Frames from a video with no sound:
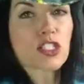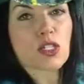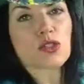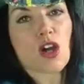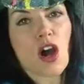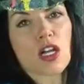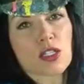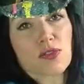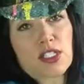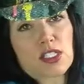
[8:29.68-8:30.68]
use all
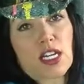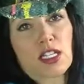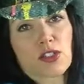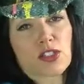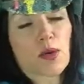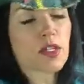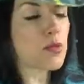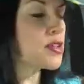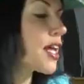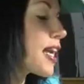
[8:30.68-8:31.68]
of these colors. So I'm going
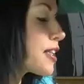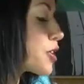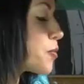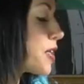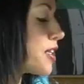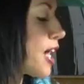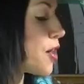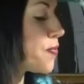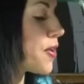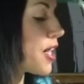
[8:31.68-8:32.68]
to play a little bit and
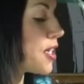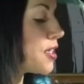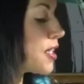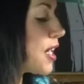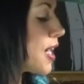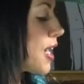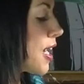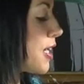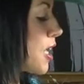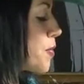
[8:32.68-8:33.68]
have fun.
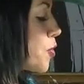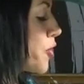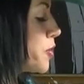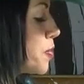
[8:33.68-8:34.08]
And I'm going to be